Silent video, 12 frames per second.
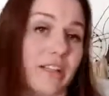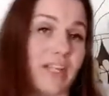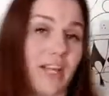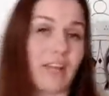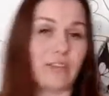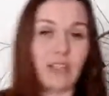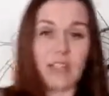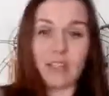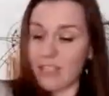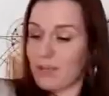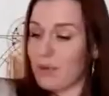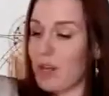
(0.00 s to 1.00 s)
down.
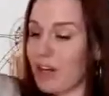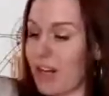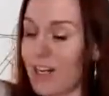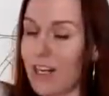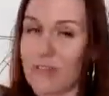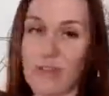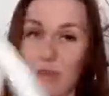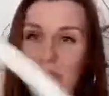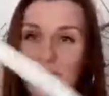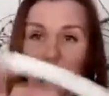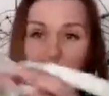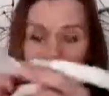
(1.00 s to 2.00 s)
These were lucky enough to be
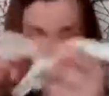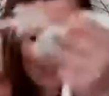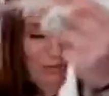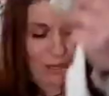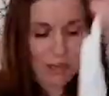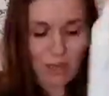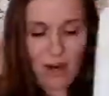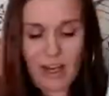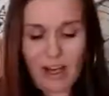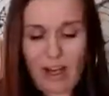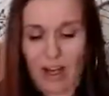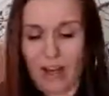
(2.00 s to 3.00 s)
donated to me a while
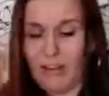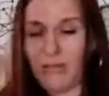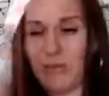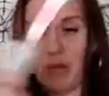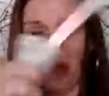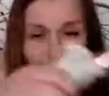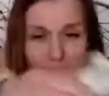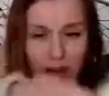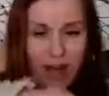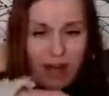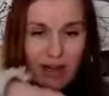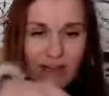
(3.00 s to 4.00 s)
ago from a good
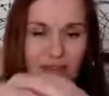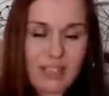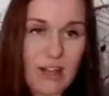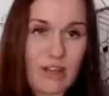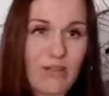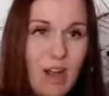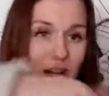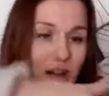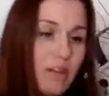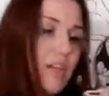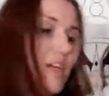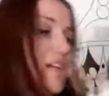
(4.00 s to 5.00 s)
friend that lives down the
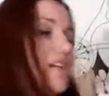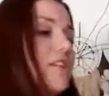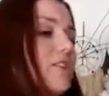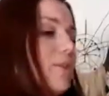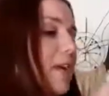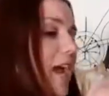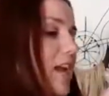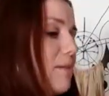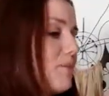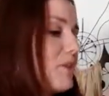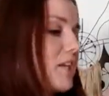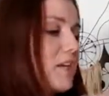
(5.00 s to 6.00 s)
road. So again, I'm
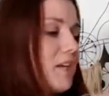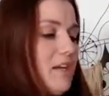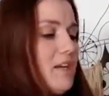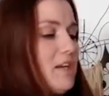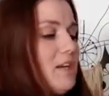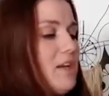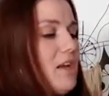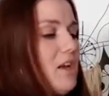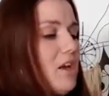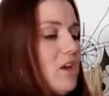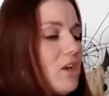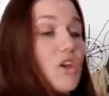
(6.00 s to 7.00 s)
just going to
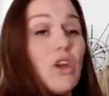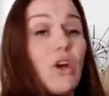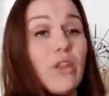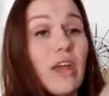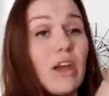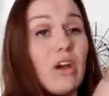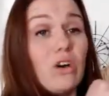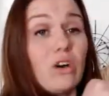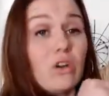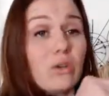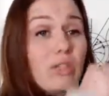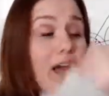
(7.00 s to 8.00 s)
knot that on.
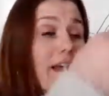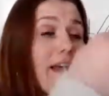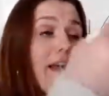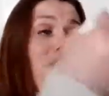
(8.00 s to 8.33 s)
I'll tie it